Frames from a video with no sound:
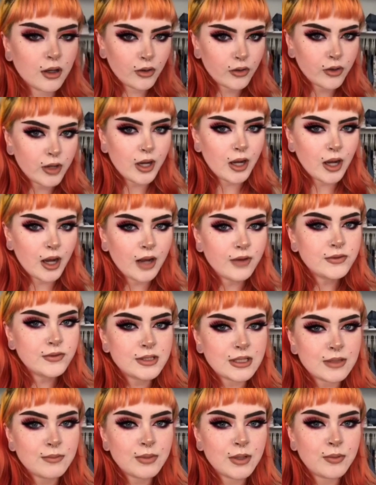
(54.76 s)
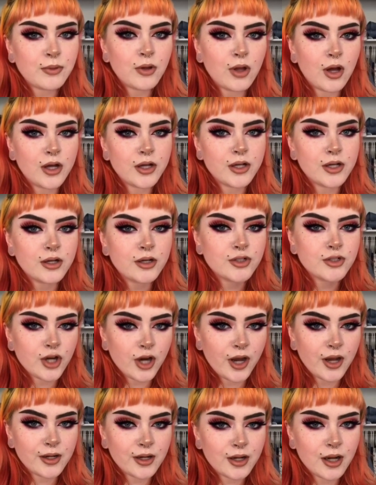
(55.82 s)
Okay, I've seen people on here
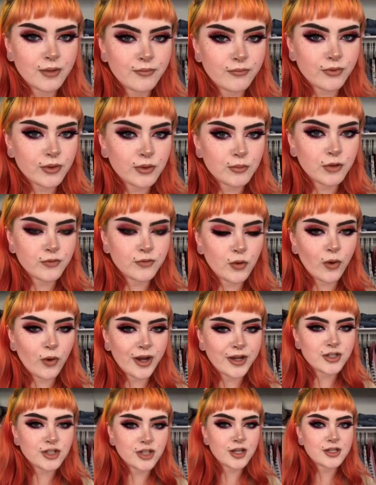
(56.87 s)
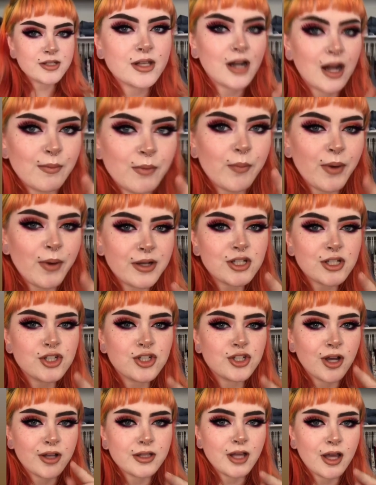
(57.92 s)
trying to come for the movie White Chicks, and I'm about to
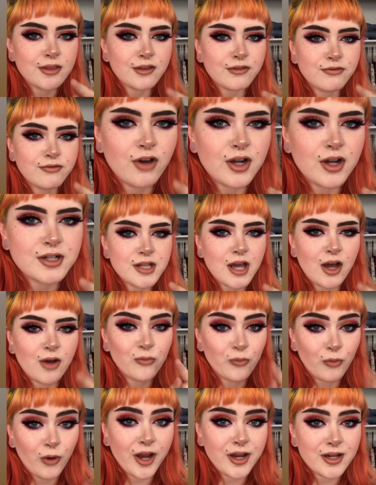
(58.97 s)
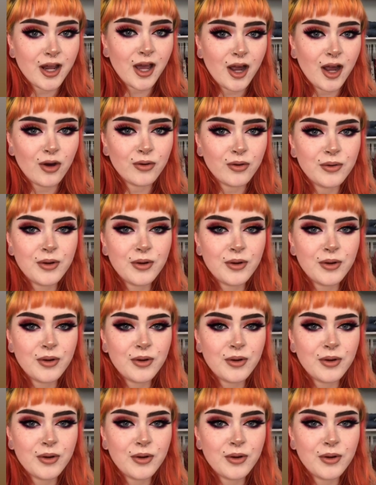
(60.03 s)
shut that the down right now.